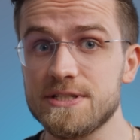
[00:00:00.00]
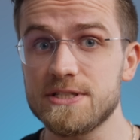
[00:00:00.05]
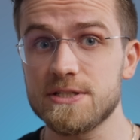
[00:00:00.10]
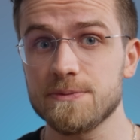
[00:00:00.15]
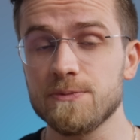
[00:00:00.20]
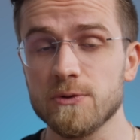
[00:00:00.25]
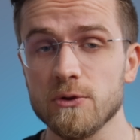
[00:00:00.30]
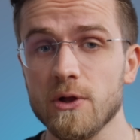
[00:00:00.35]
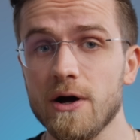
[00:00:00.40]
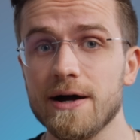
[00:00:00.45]

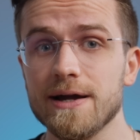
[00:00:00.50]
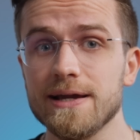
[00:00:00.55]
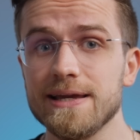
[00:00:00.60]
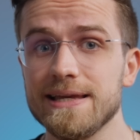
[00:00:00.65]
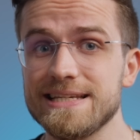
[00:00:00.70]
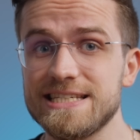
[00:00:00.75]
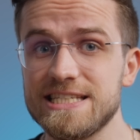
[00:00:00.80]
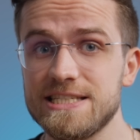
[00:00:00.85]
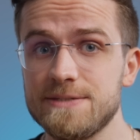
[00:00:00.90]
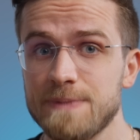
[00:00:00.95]
supply,
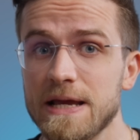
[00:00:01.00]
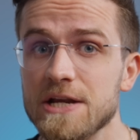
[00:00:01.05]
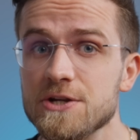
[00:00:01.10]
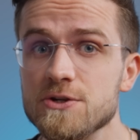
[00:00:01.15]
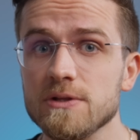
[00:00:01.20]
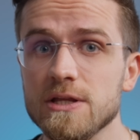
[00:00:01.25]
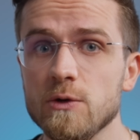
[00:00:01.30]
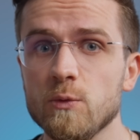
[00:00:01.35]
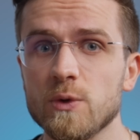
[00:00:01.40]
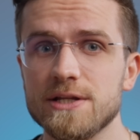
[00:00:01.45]

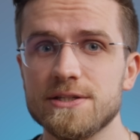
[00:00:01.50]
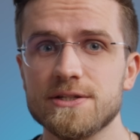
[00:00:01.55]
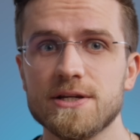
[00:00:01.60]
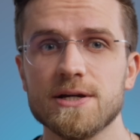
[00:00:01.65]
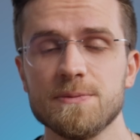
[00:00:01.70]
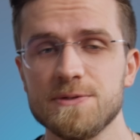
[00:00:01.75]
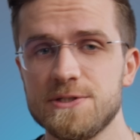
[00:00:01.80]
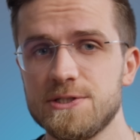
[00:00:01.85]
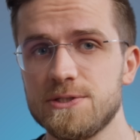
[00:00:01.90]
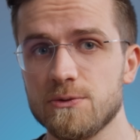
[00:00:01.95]
especially when it
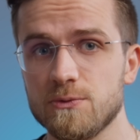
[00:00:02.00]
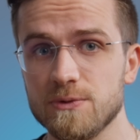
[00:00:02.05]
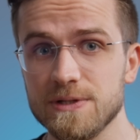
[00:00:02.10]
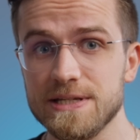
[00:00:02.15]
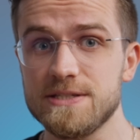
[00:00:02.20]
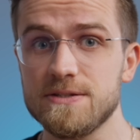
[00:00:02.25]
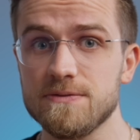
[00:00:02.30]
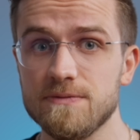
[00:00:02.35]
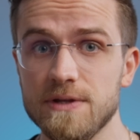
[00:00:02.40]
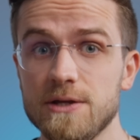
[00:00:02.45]
comes to
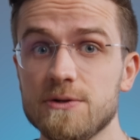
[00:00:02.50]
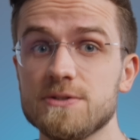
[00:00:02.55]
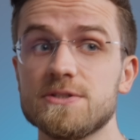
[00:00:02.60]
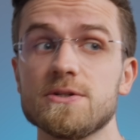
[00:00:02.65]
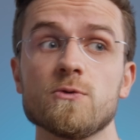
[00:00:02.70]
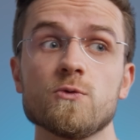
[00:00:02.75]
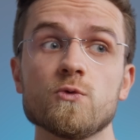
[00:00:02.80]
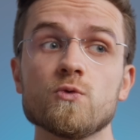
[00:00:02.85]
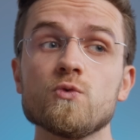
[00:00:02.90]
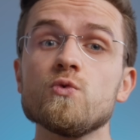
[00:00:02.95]
releasing
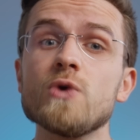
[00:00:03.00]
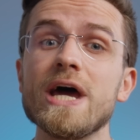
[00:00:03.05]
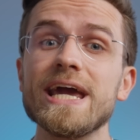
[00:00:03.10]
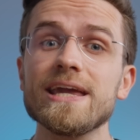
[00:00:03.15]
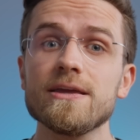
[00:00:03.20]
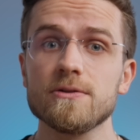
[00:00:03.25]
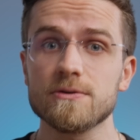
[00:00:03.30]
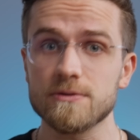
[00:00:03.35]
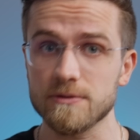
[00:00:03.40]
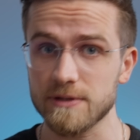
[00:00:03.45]
videos
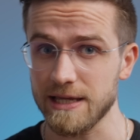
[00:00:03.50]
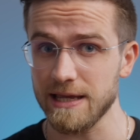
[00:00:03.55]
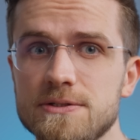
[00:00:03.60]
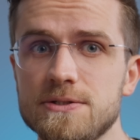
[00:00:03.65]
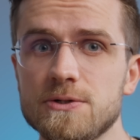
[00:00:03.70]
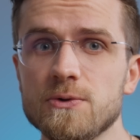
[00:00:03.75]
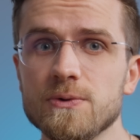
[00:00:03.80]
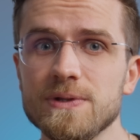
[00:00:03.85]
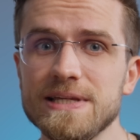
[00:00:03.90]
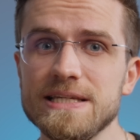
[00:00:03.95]
regularly.
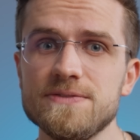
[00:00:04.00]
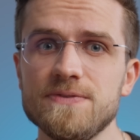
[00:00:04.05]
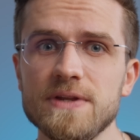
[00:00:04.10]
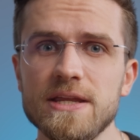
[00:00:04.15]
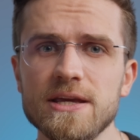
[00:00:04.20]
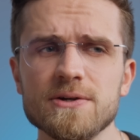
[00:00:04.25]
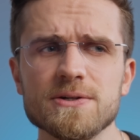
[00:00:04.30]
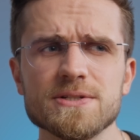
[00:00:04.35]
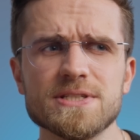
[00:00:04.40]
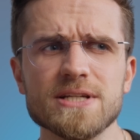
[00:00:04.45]
To release
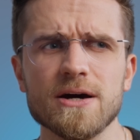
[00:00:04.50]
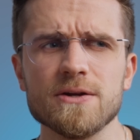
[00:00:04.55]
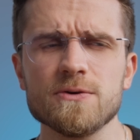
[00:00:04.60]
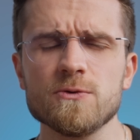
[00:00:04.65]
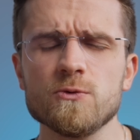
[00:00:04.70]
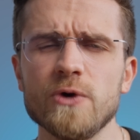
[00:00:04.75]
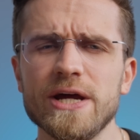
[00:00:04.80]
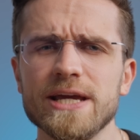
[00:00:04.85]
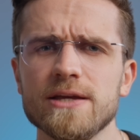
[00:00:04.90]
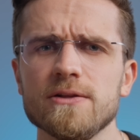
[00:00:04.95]
videos on
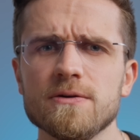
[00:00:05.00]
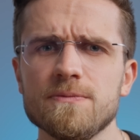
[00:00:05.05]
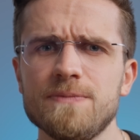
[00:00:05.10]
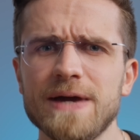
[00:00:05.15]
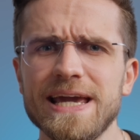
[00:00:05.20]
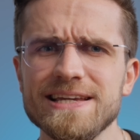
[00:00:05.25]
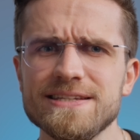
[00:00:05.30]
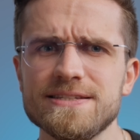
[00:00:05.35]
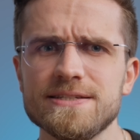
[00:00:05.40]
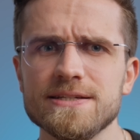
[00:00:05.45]
a regular
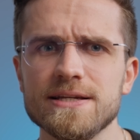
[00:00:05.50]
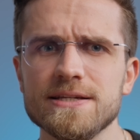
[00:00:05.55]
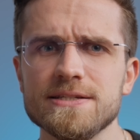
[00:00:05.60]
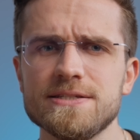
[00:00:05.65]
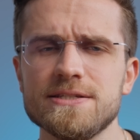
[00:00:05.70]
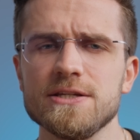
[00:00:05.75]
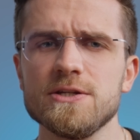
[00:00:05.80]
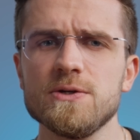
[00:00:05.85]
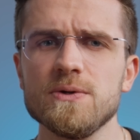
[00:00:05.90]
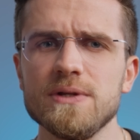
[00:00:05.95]

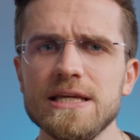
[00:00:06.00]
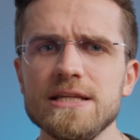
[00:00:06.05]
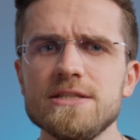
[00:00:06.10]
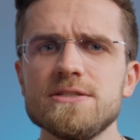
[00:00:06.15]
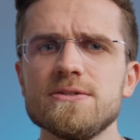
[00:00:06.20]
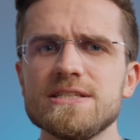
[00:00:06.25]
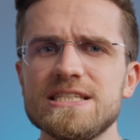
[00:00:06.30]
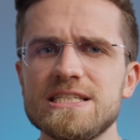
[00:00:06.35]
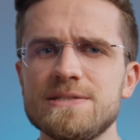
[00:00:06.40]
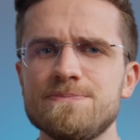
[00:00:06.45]
basis, you need
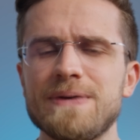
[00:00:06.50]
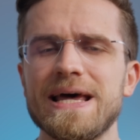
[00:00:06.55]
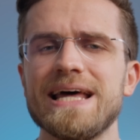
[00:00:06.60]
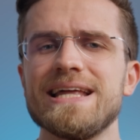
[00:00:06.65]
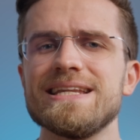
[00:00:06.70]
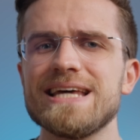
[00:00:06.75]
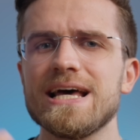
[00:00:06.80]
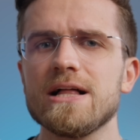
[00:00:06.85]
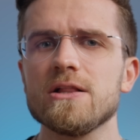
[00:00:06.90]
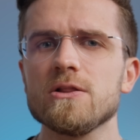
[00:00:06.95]
to
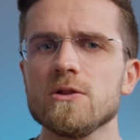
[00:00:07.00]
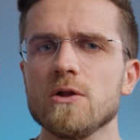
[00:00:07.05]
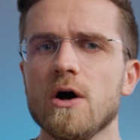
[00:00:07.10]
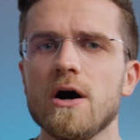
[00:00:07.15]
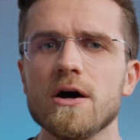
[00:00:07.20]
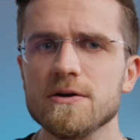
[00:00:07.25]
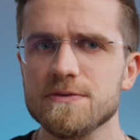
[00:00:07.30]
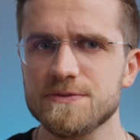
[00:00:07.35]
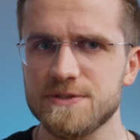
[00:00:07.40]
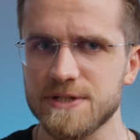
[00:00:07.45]
spend a
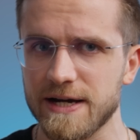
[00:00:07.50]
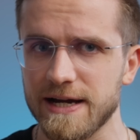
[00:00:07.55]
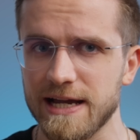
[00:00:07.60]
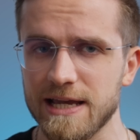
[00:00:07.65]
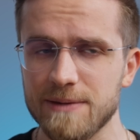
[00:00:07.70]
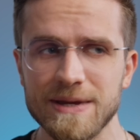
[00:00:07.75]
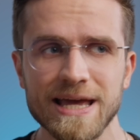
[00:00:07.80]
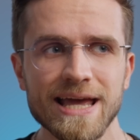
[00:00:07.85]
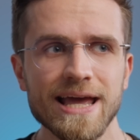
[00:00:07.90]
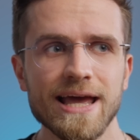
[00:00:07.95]
lot of
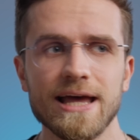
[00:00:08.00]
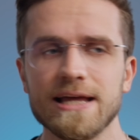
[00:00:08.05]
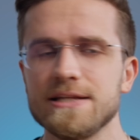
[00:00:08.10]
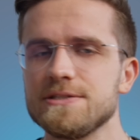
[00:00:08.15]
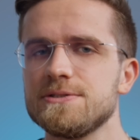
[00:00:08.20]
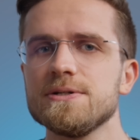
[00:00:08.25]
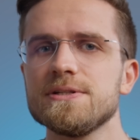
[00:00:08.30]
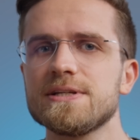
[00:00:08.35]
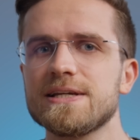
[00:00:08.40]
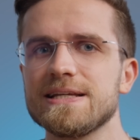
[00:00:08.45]
time and do it